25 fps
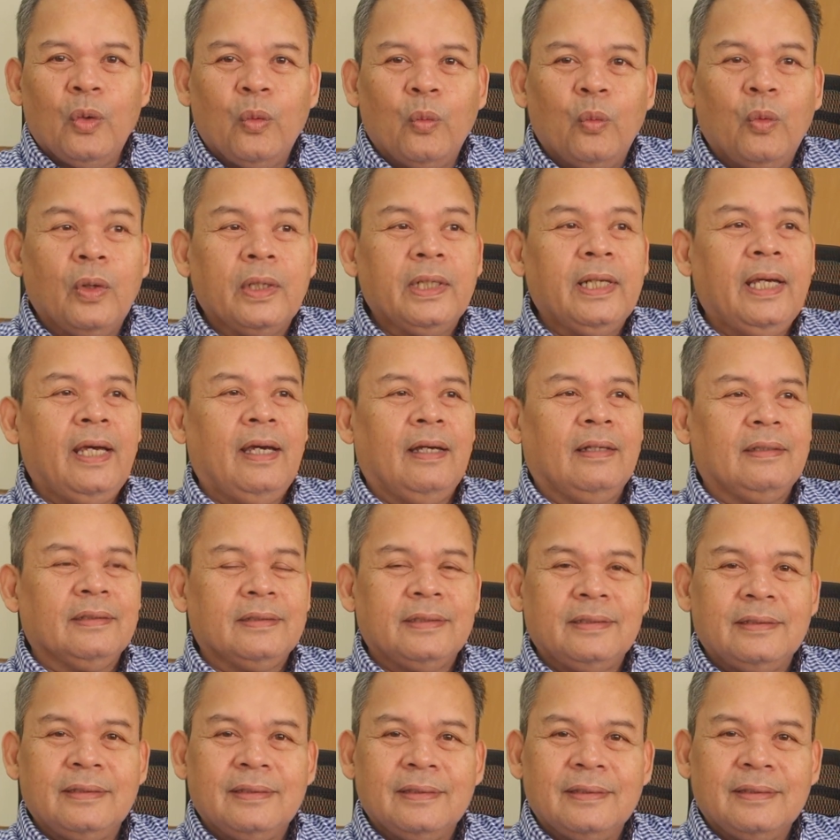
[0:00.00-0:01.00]
What
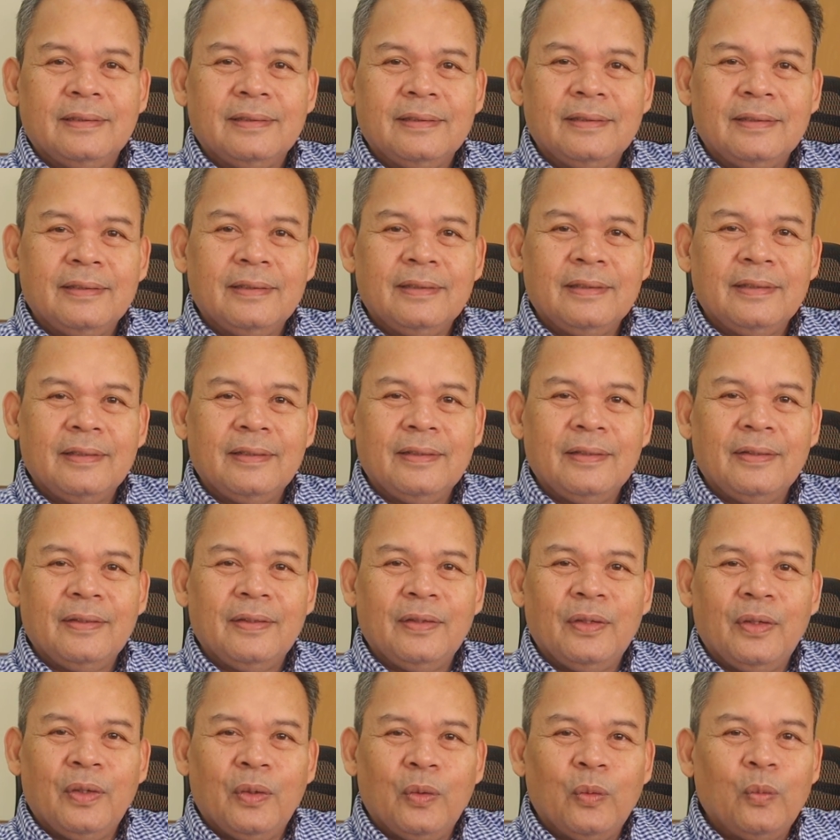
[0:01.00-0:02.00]
else?
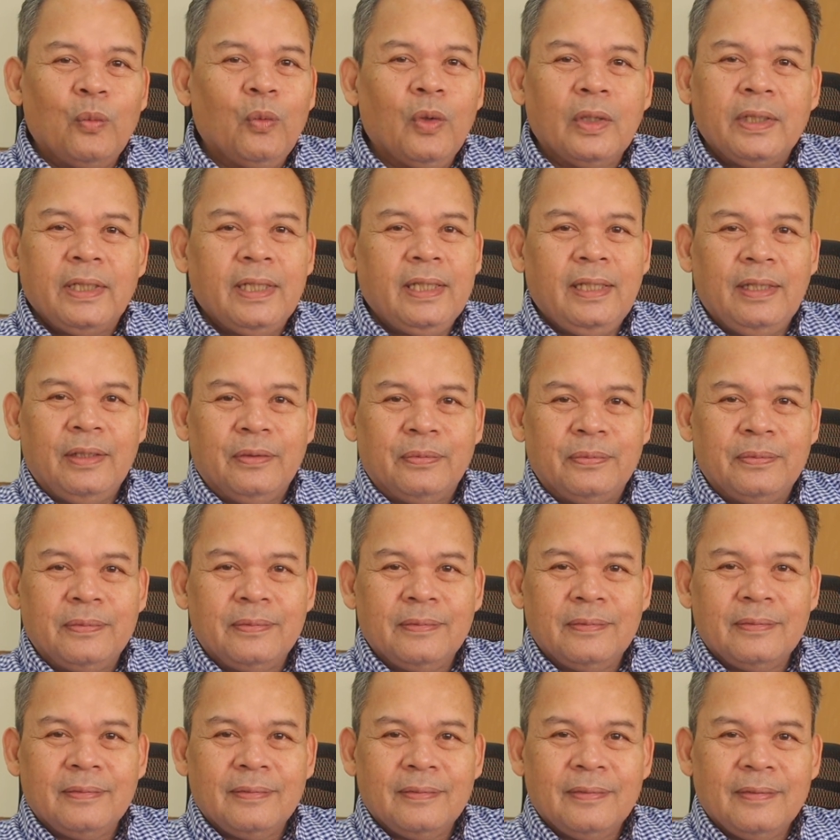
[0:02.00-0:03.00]
What
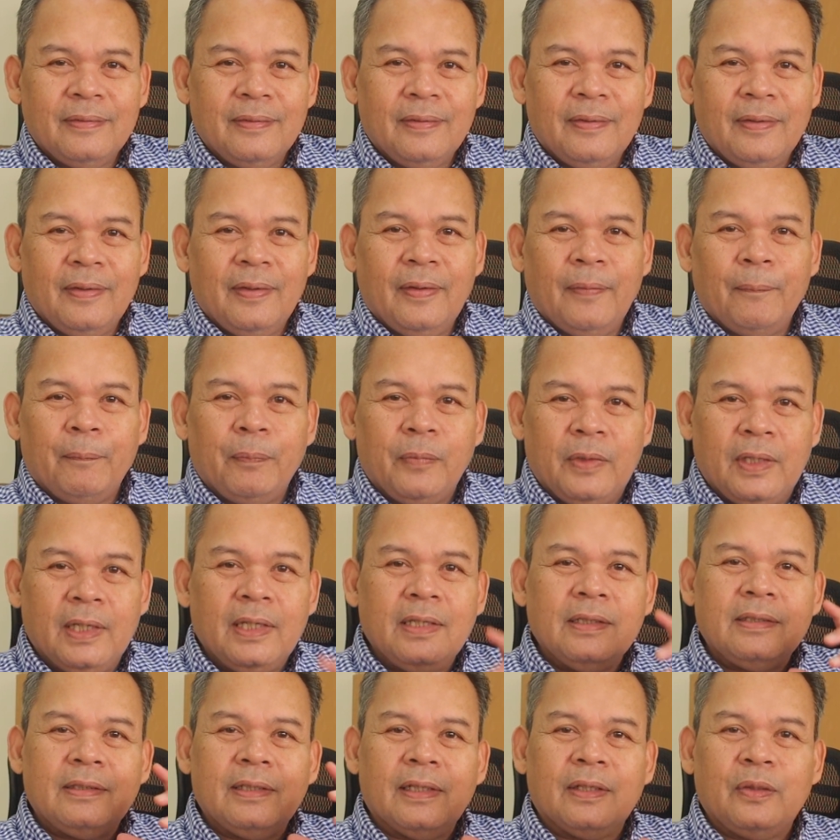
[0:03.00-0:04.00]
if?
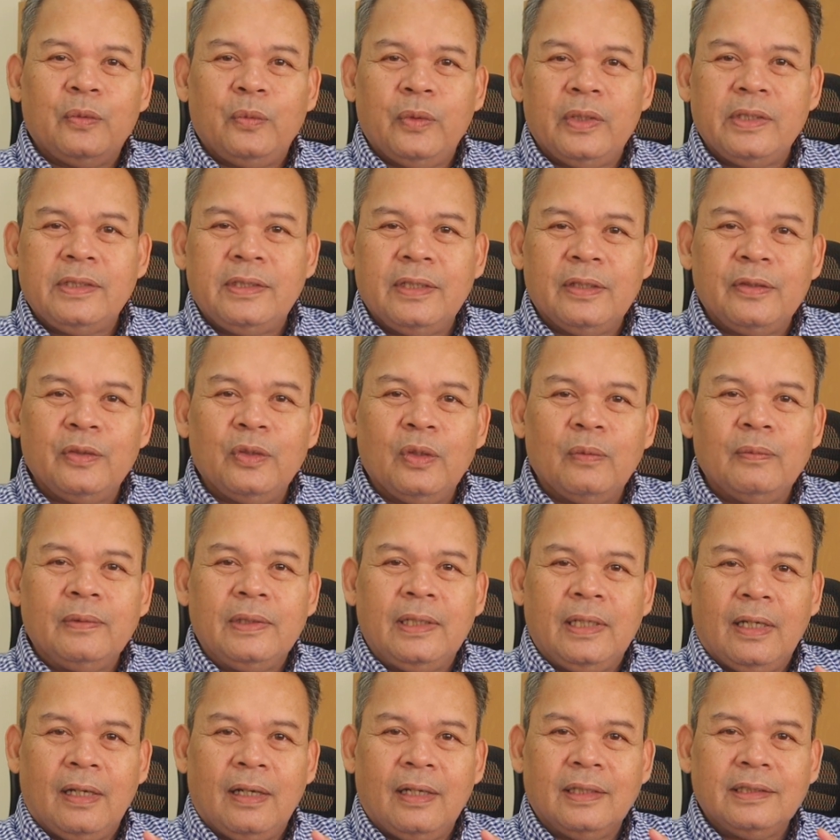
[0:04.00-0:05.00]
These are questions
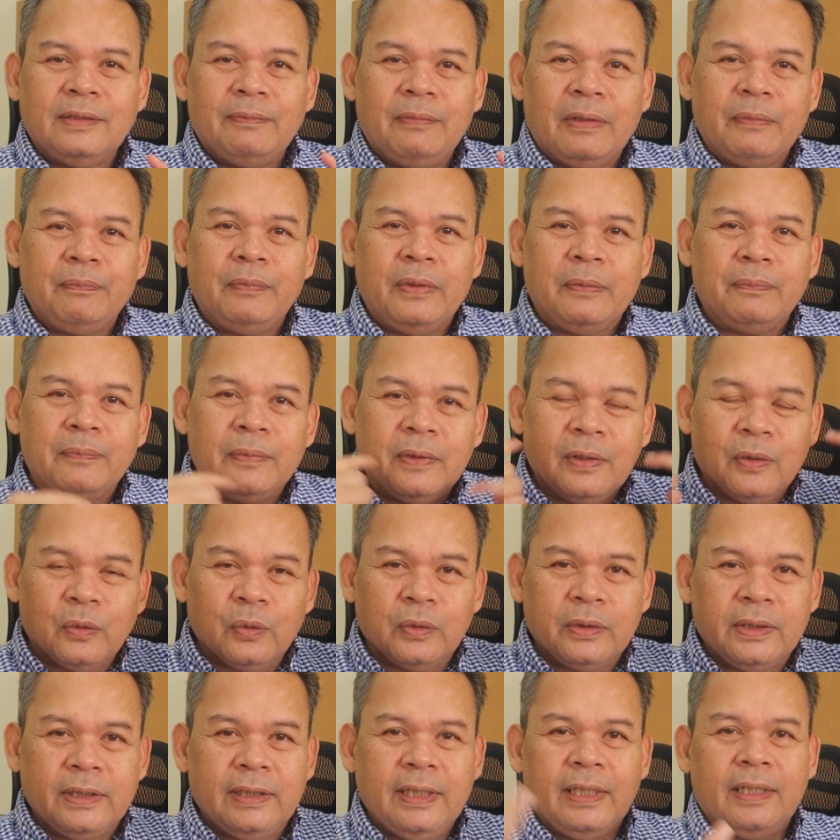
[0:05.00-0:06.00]
normally asked by people
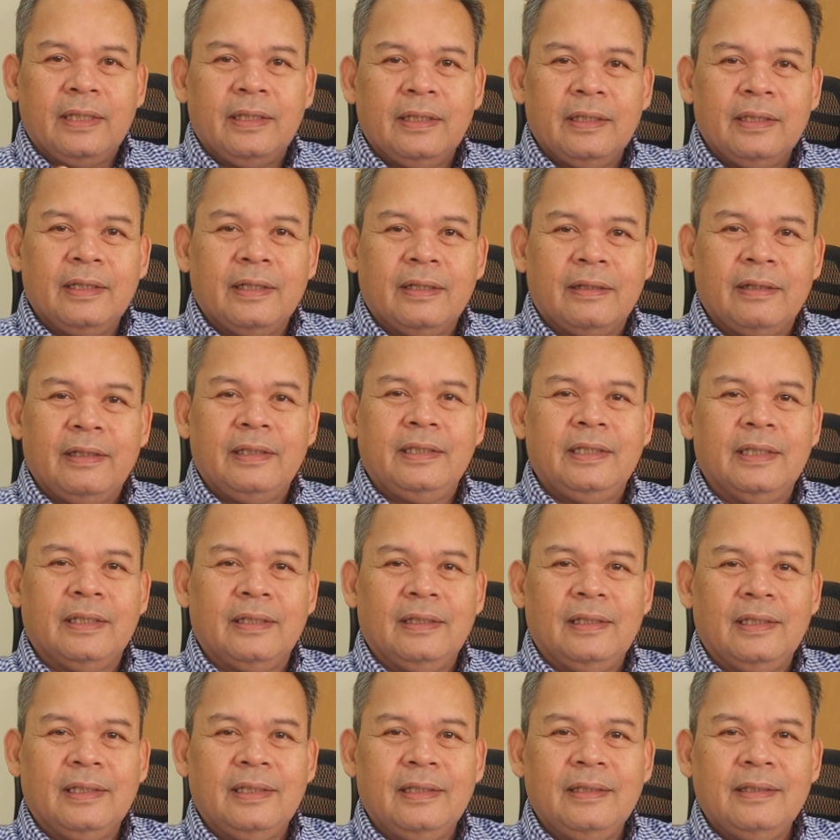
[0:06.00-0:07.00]
who think
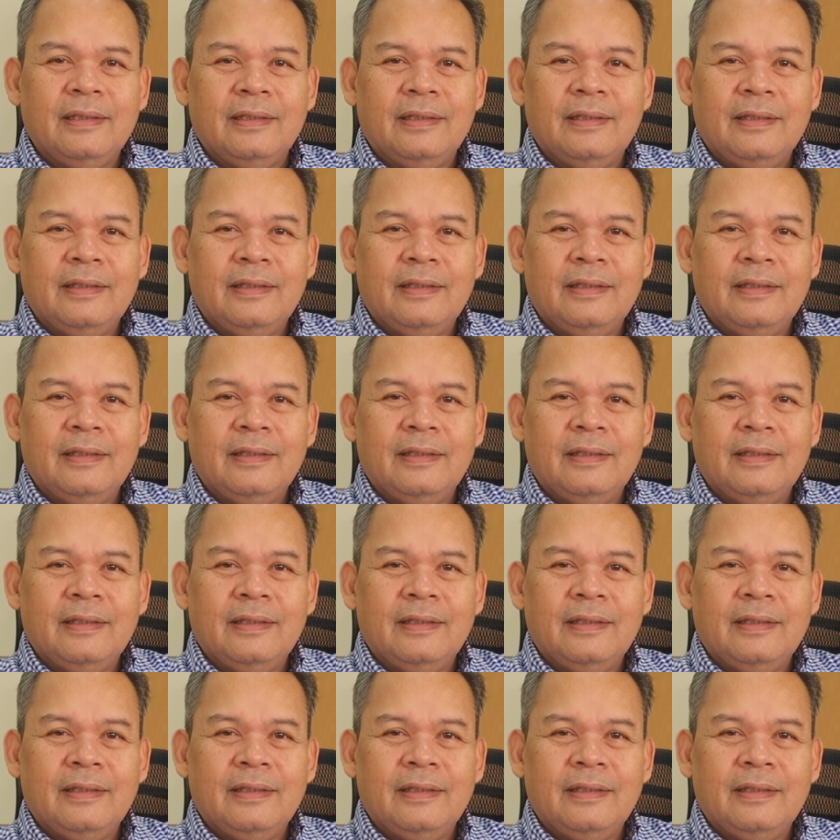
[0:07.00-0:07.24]
critically.